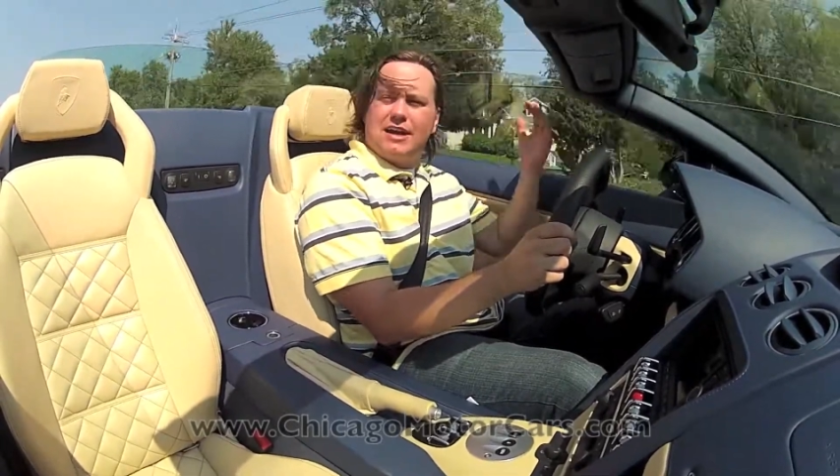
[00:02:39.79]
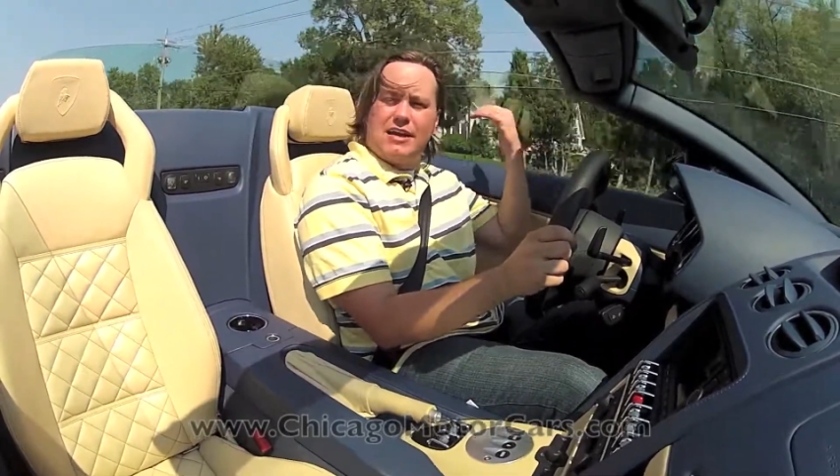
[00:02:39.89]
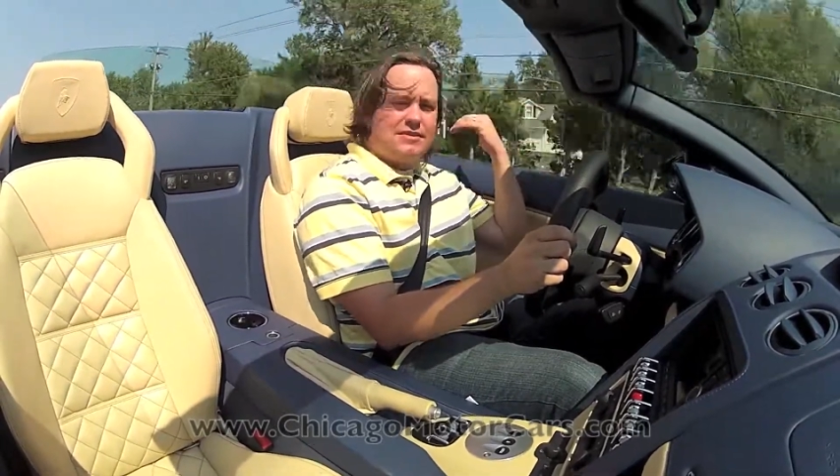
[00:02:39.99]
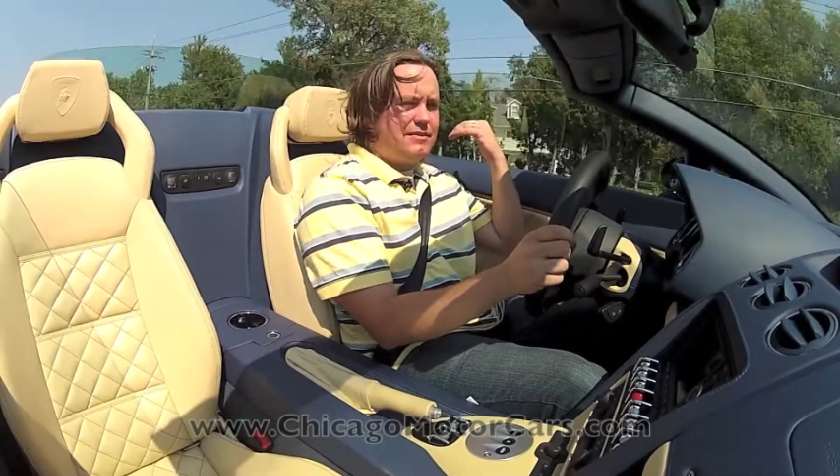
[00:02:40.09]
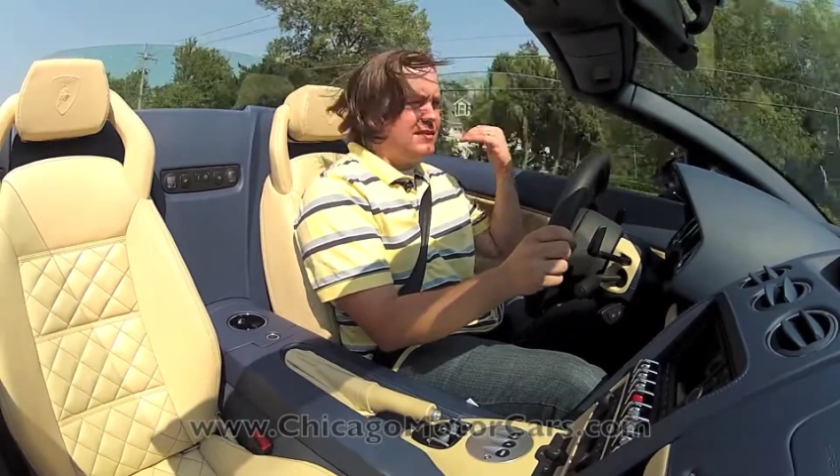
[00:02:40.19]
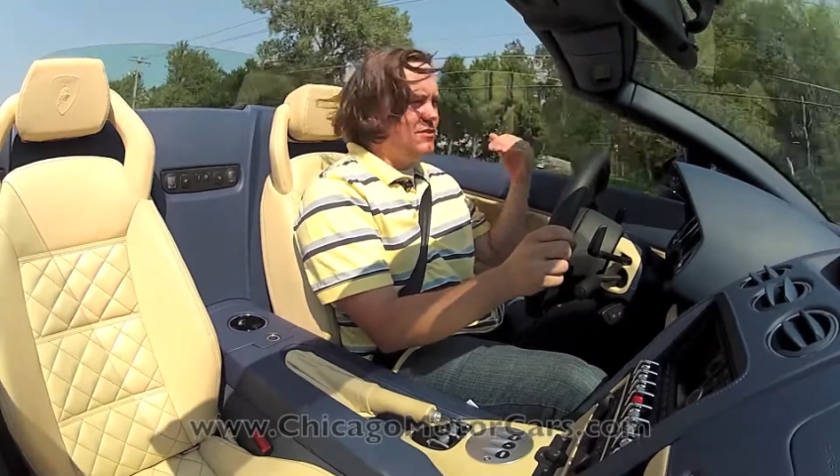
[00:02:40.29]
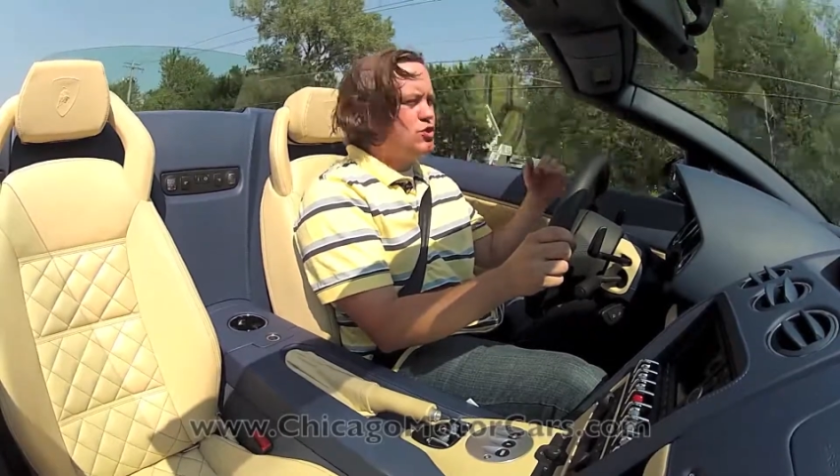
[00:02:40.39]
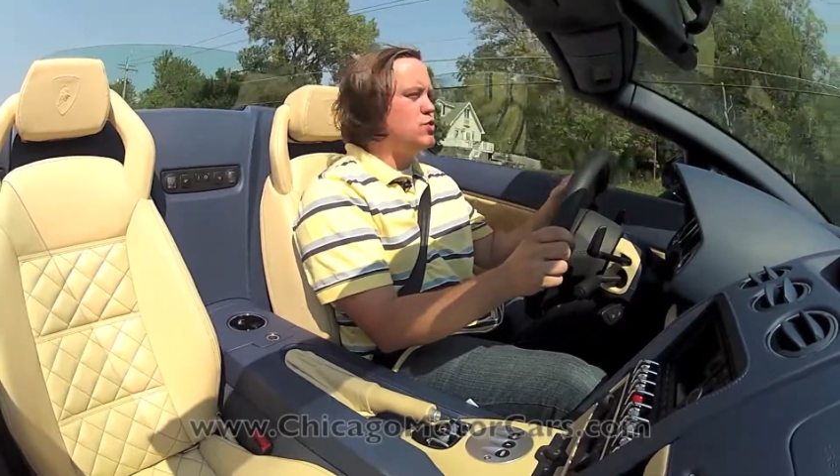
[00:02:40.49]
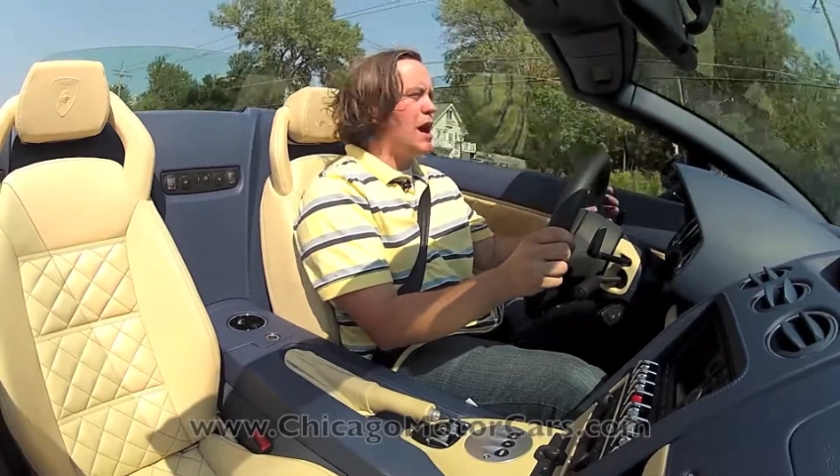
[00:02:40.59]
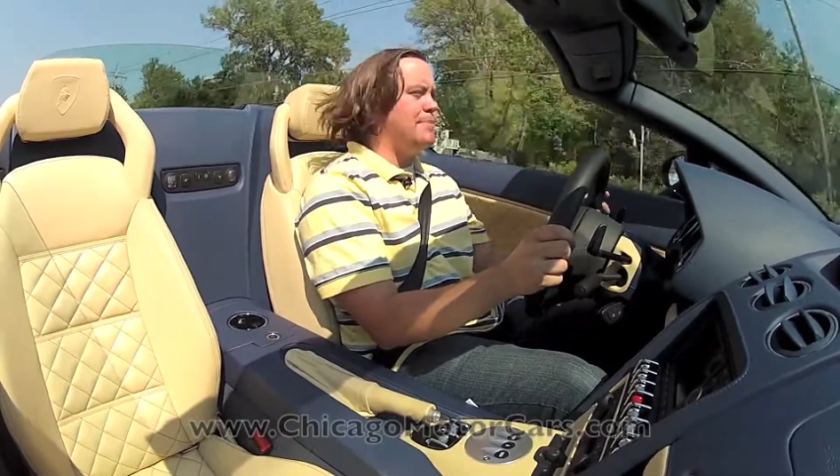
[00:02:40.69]
You got a
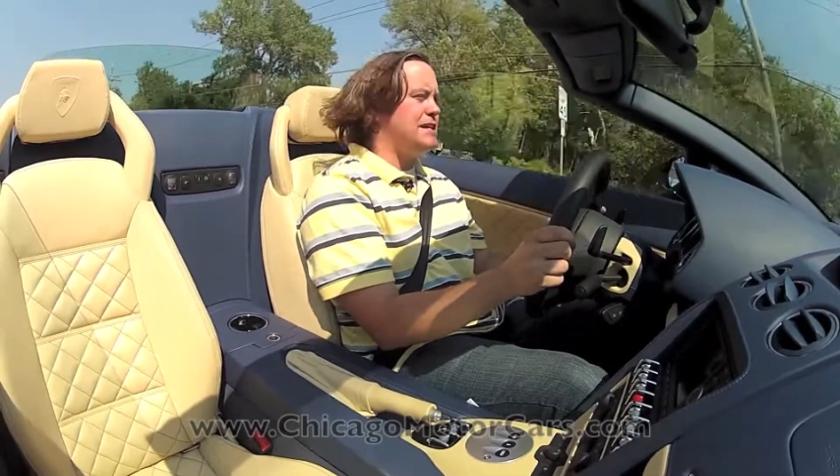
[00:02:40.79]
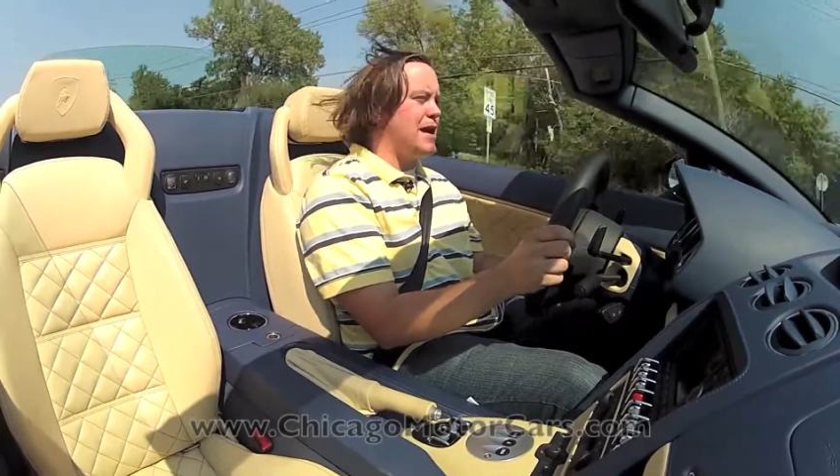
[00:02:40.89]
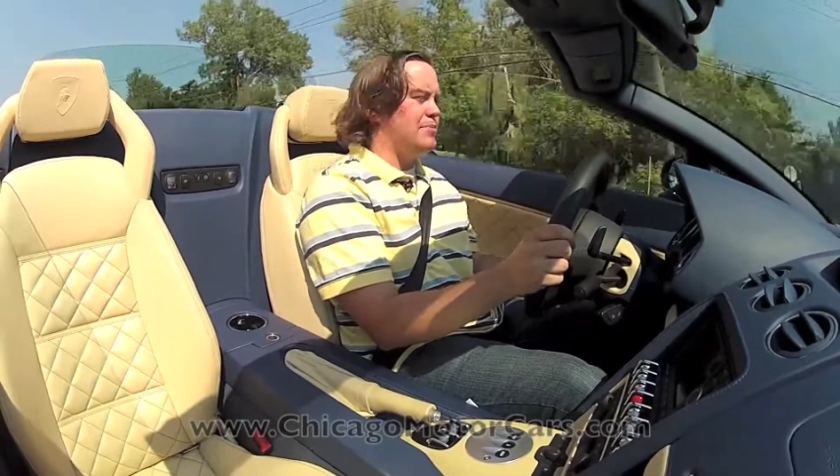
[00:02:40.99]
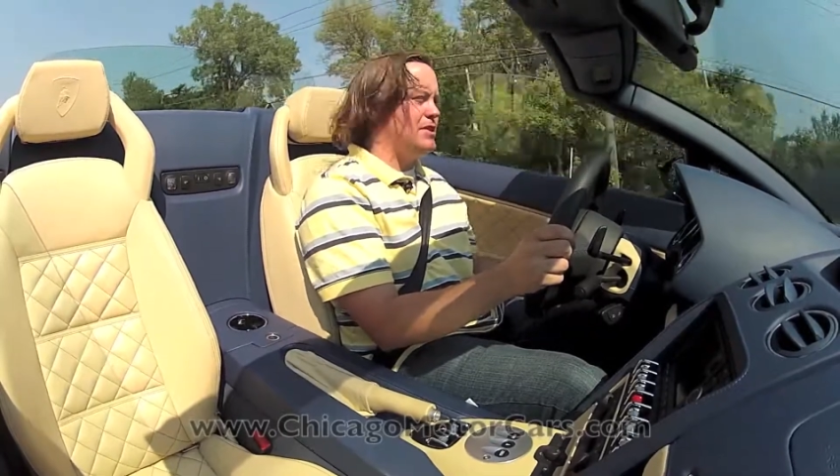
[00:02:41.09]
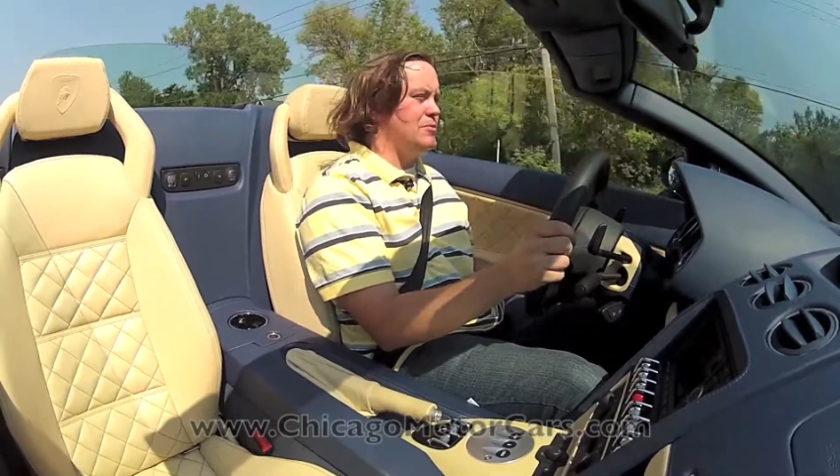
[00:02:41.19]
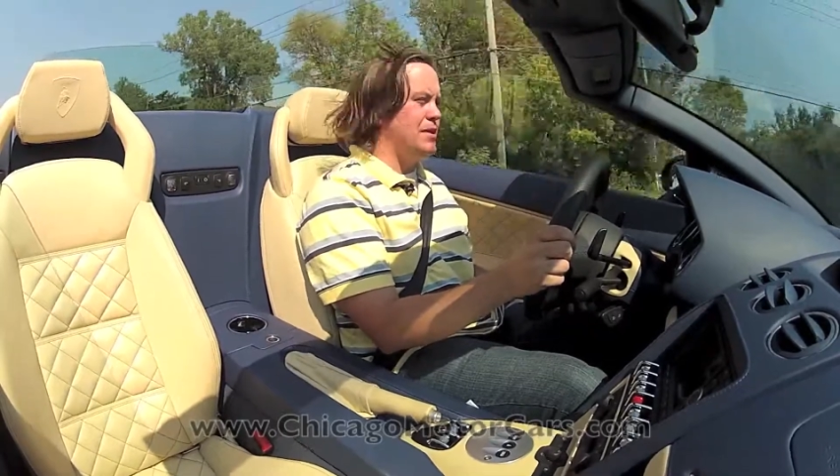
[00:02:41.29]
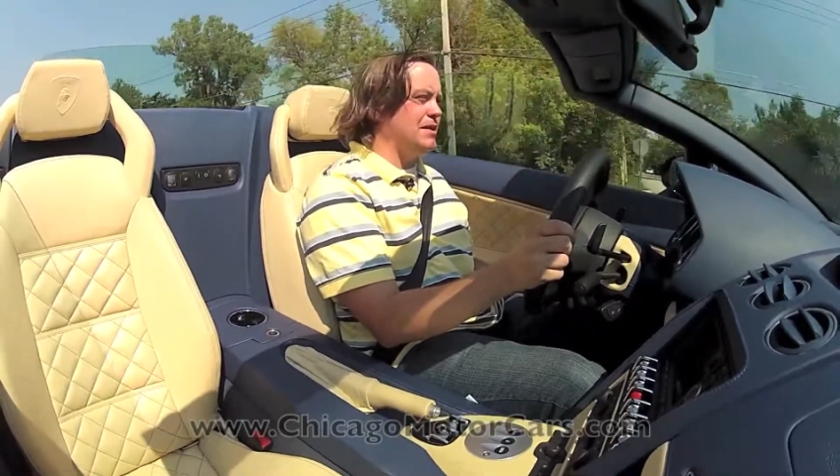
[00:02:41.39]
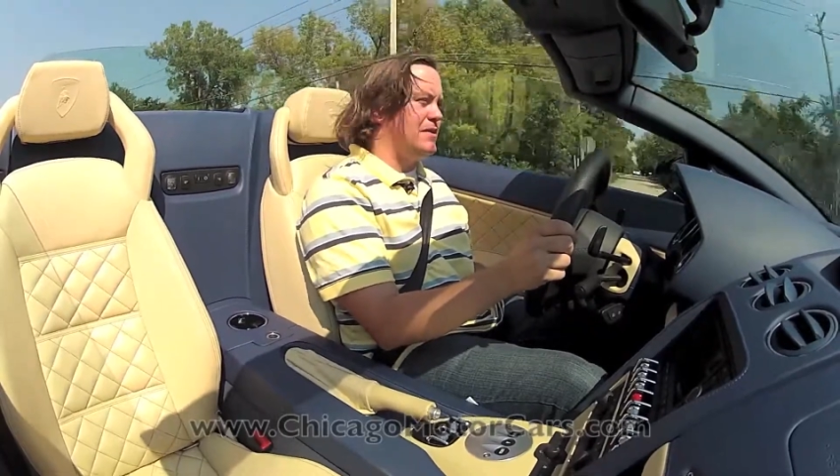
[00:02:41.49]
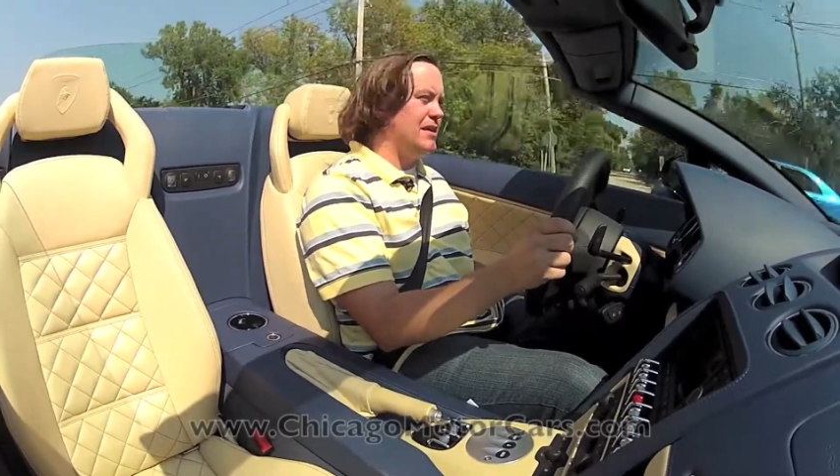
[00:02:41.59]
drop top here, but